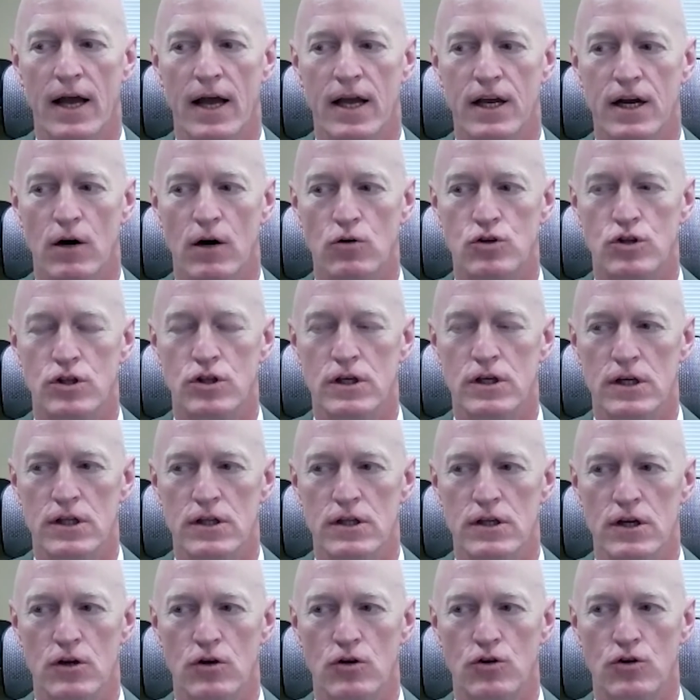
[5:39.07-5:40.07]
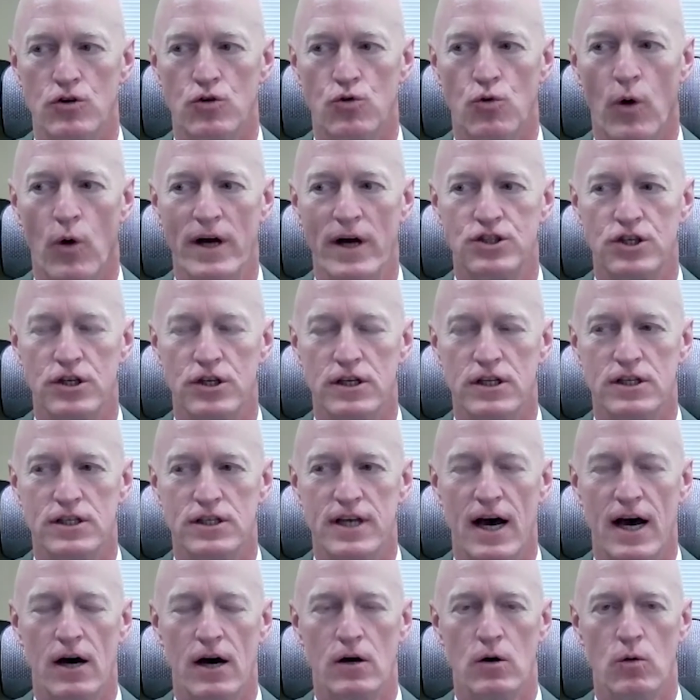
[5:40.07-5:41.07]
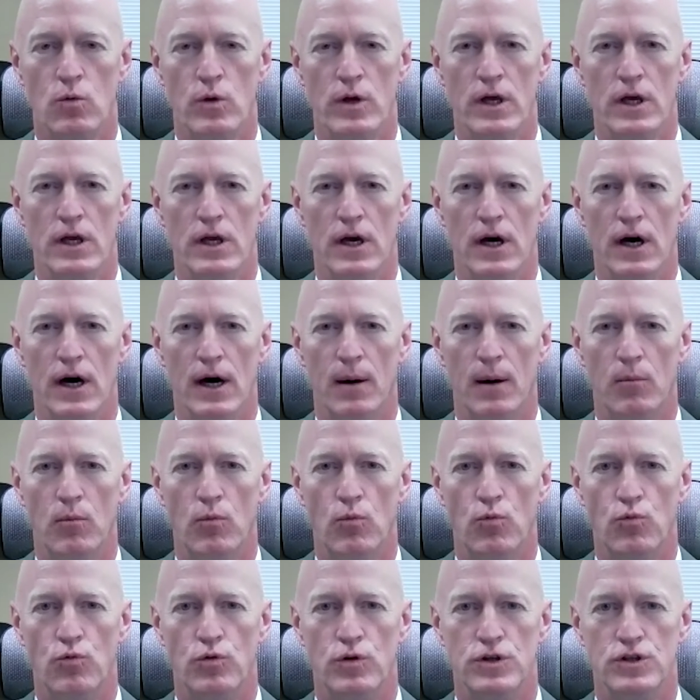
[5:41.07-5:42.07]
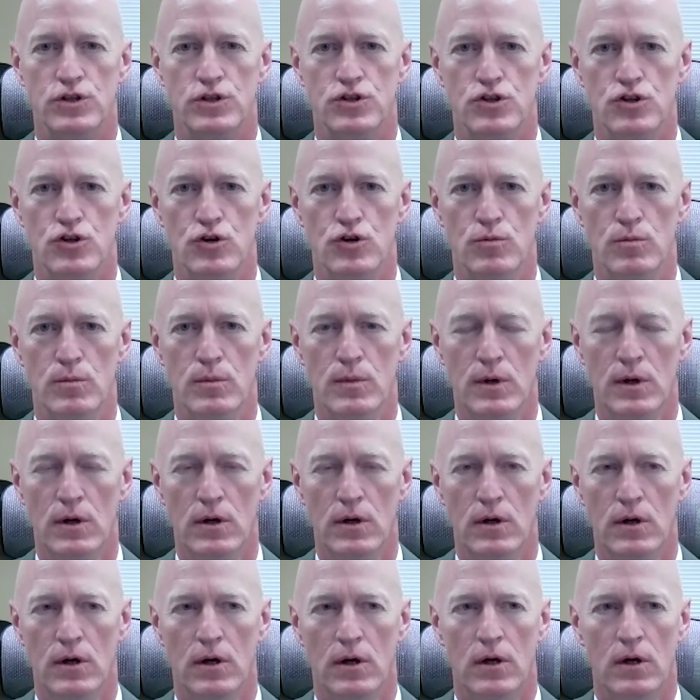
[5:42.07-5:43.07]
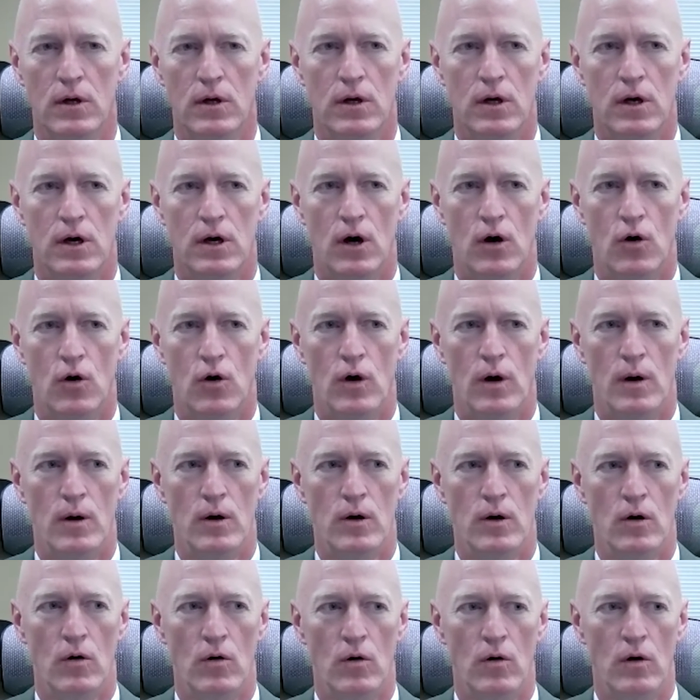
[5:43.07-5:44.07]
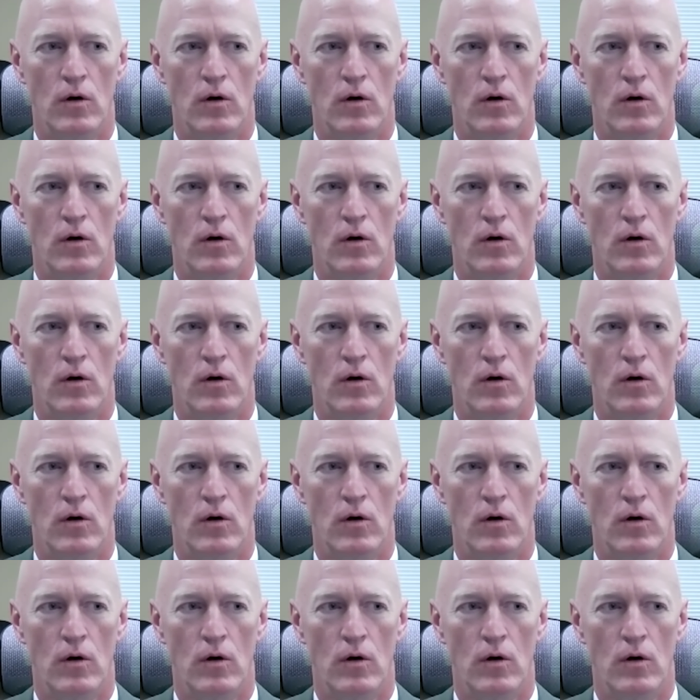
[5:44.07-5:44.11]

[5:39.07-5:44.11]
the question is, how do we resume or